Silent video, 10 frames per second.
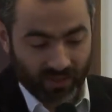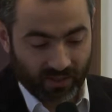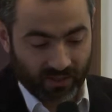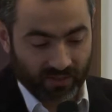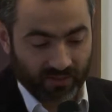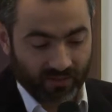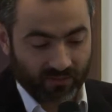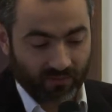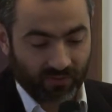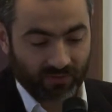And
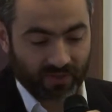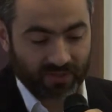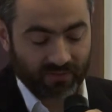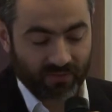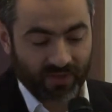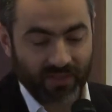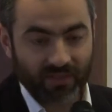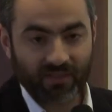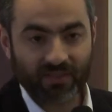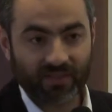what was very
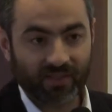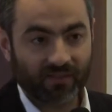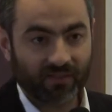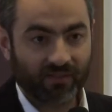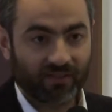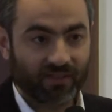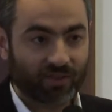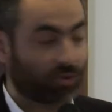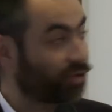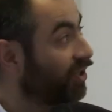interesting in
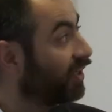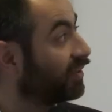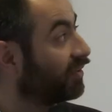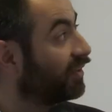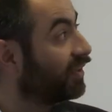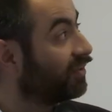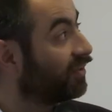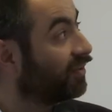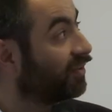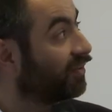this project, that
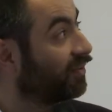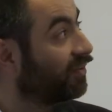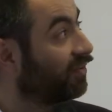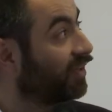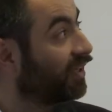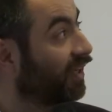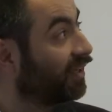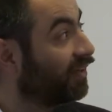we can